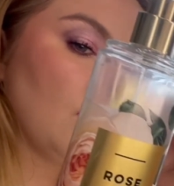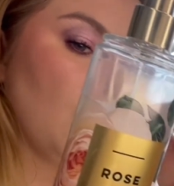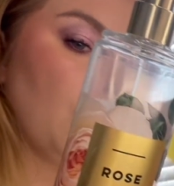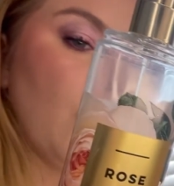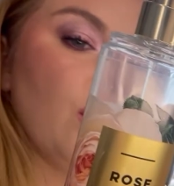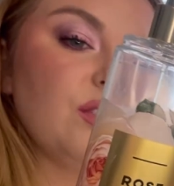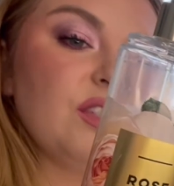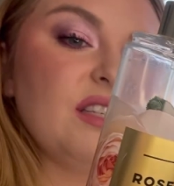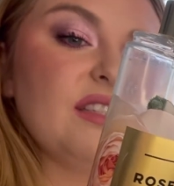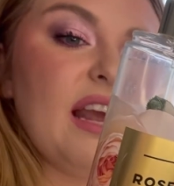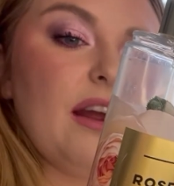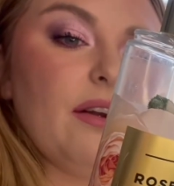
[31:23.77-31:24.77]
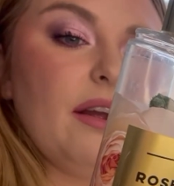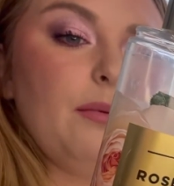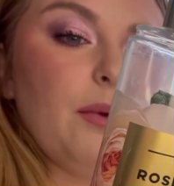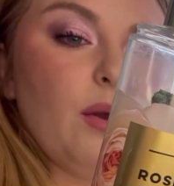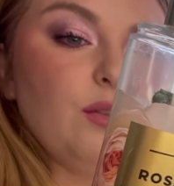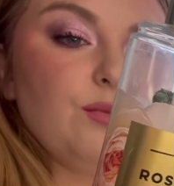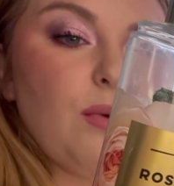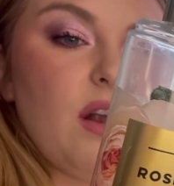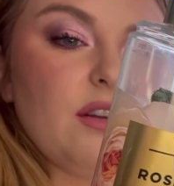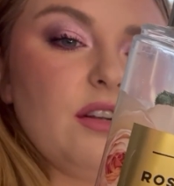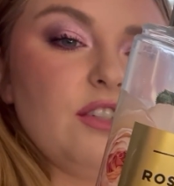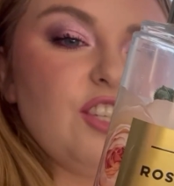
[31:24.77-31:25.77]
Rose is airy rose
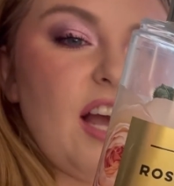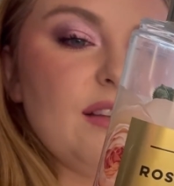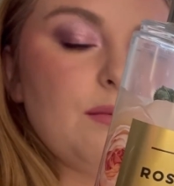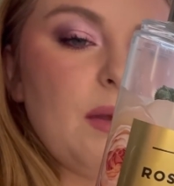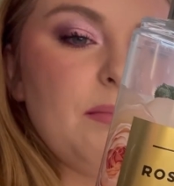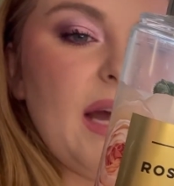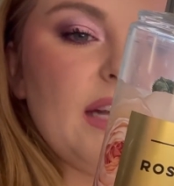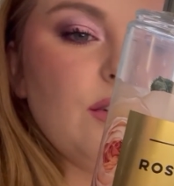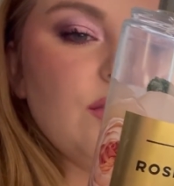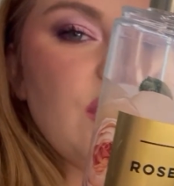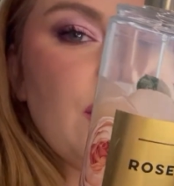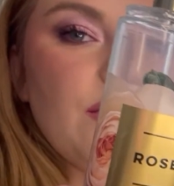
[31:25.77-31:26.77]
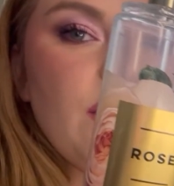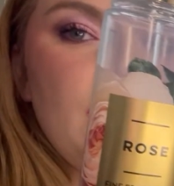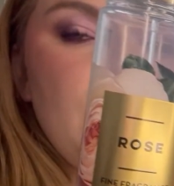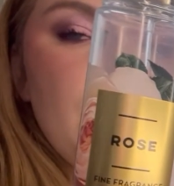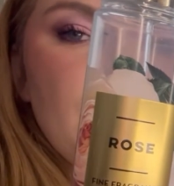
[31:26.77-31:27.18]
water, jasmine petals, and creamy